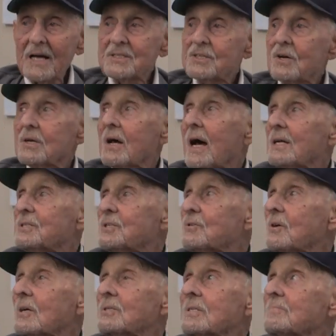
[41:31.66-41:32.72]
I saw, and I
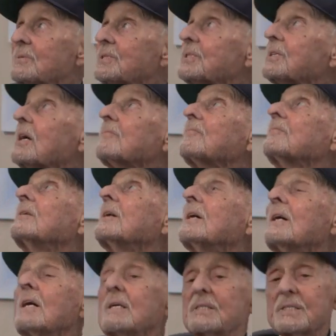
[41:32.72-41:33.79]
saw some stuff
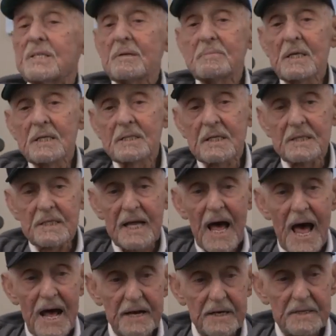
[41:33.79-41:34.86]
similar to
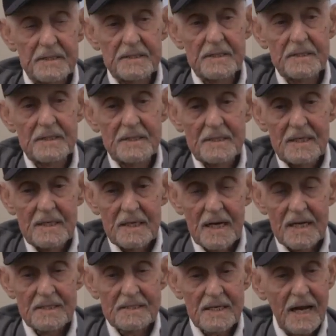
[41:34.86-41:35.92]
that.
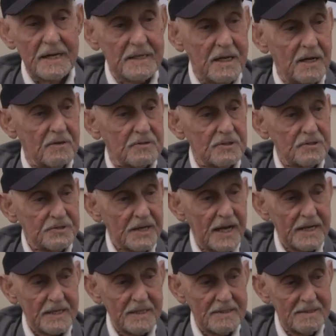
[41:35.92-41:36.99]
I said, I can do
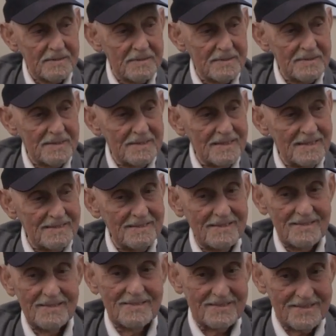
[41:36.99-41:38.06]

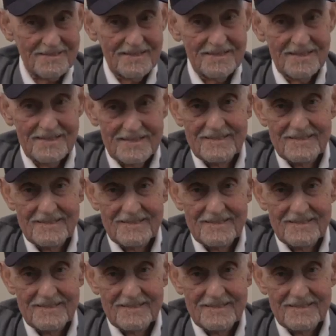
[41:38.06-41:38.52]
that.